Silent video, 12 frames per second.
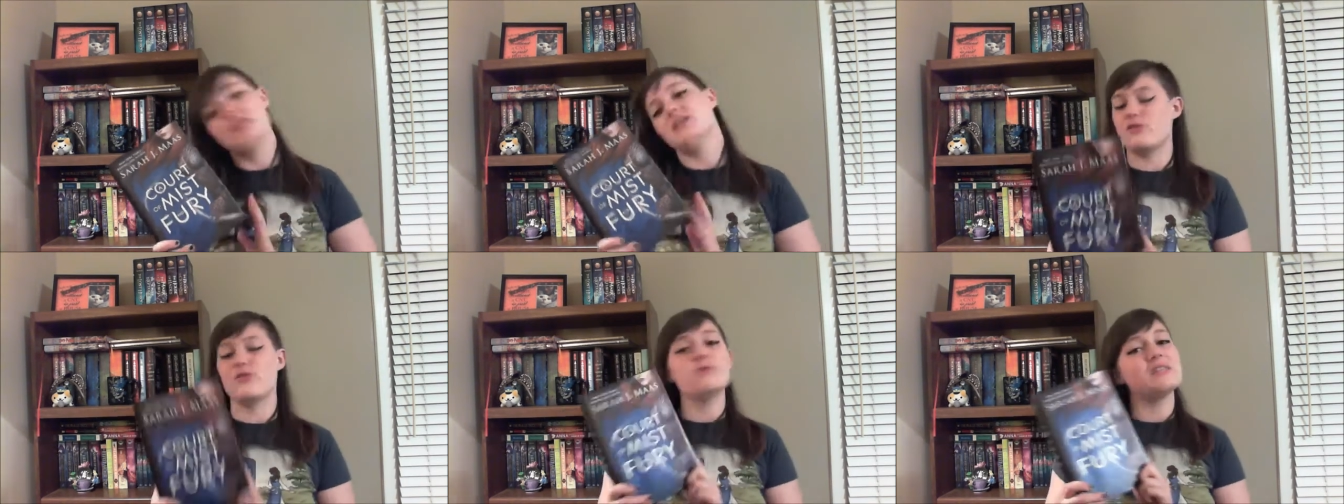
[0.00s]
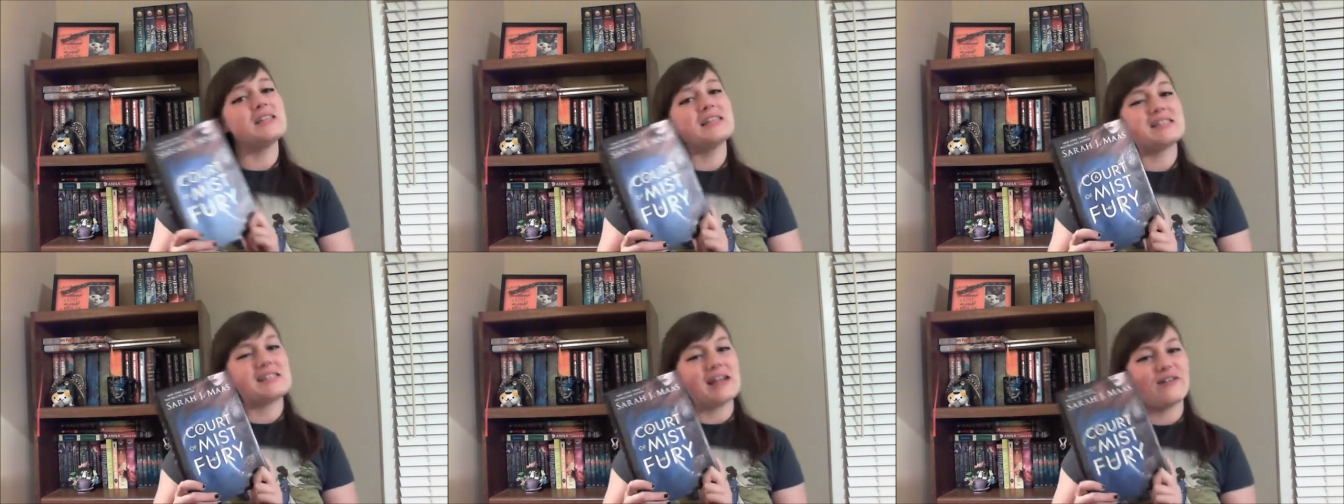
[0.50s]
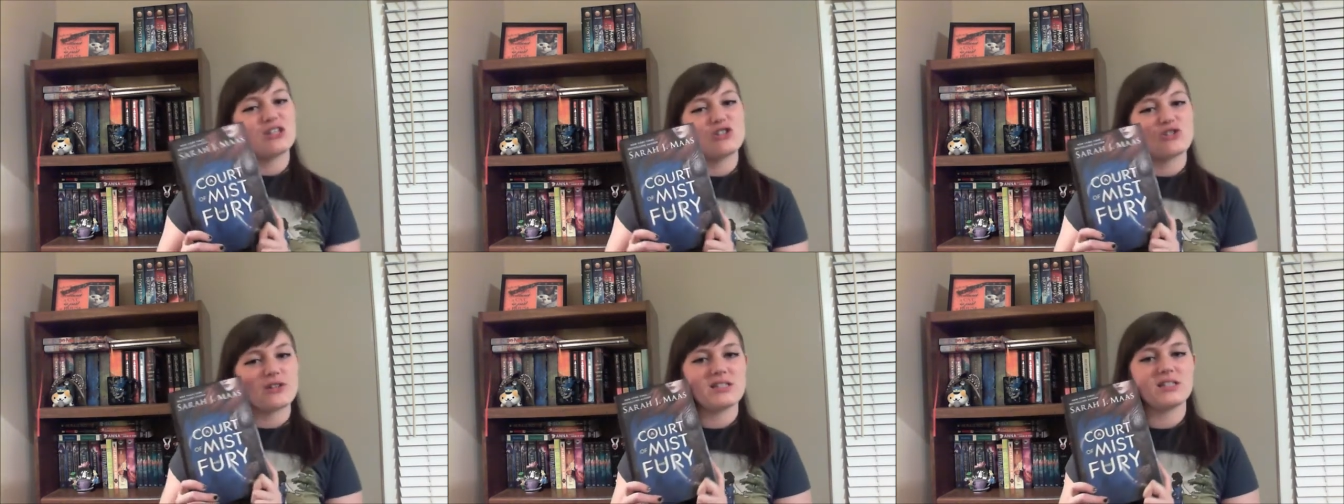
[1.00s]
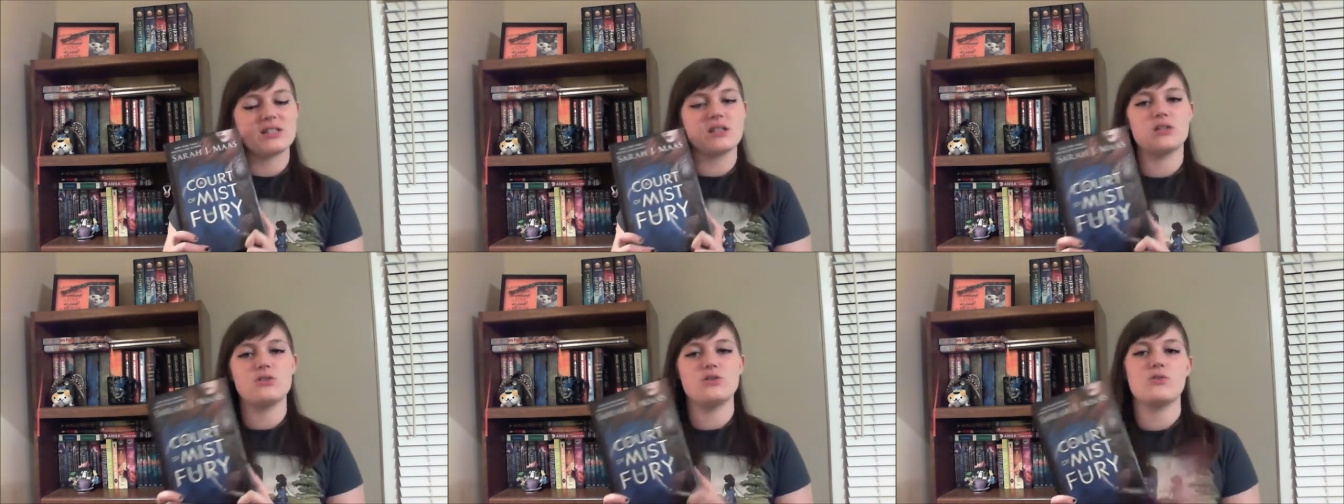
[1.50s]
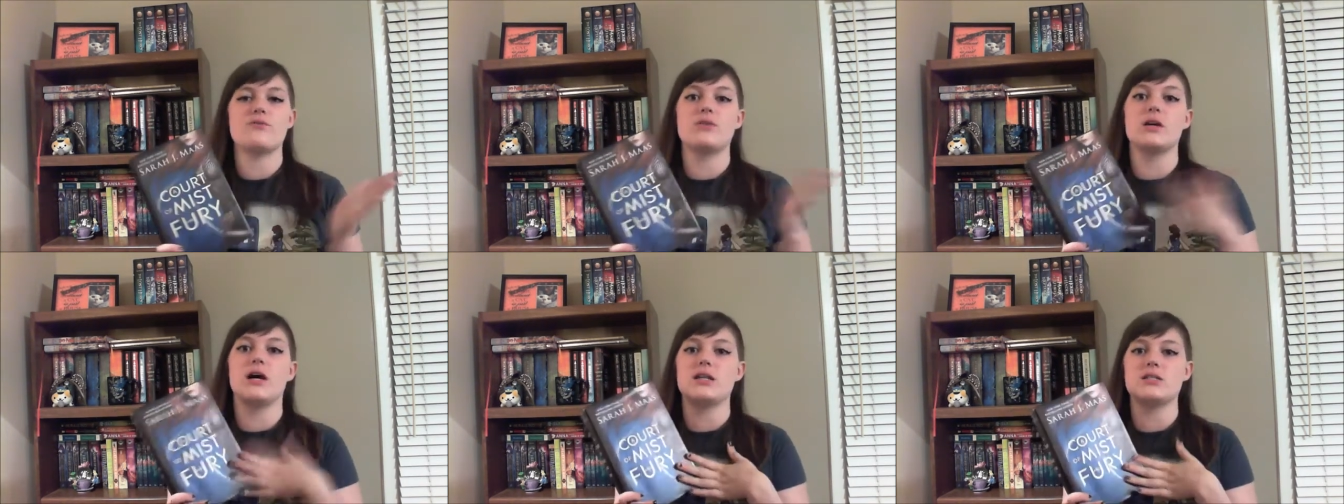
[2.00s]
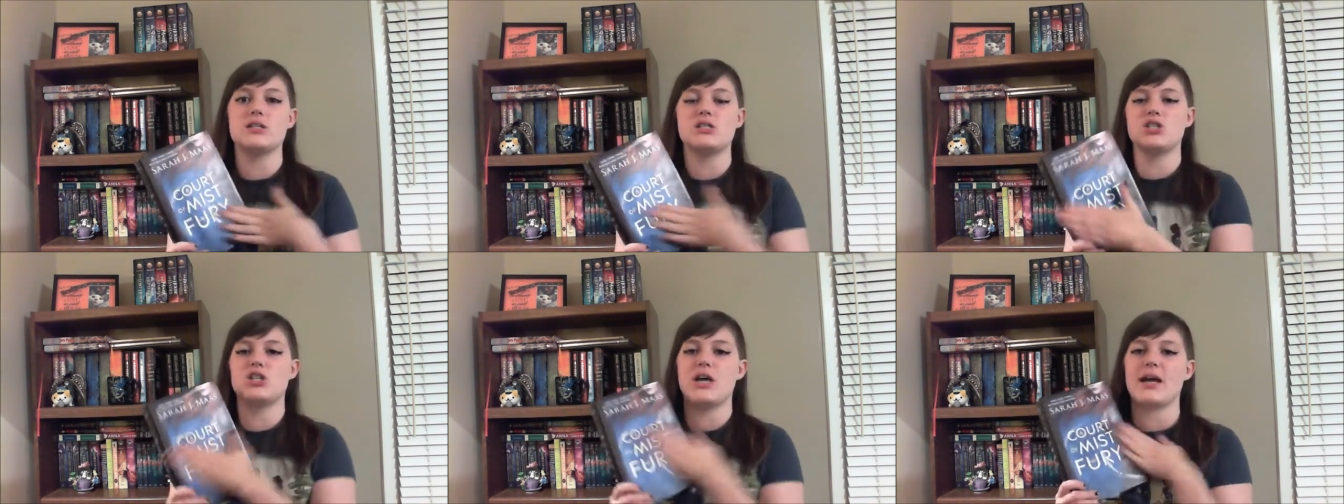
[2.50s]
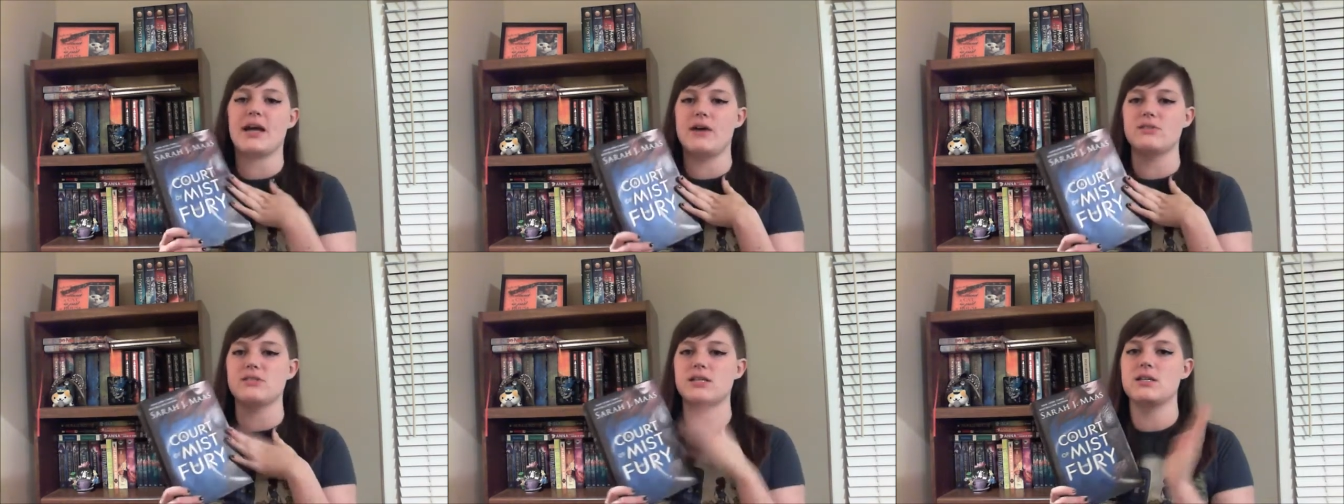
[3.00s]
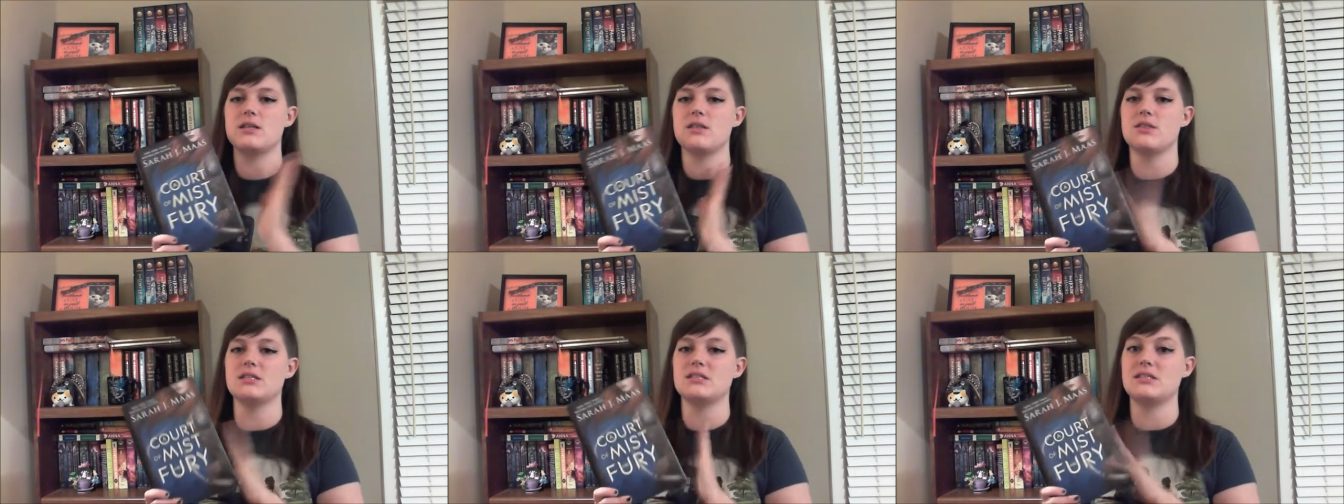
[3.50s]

If those things sound interesting to you, you have got to check out this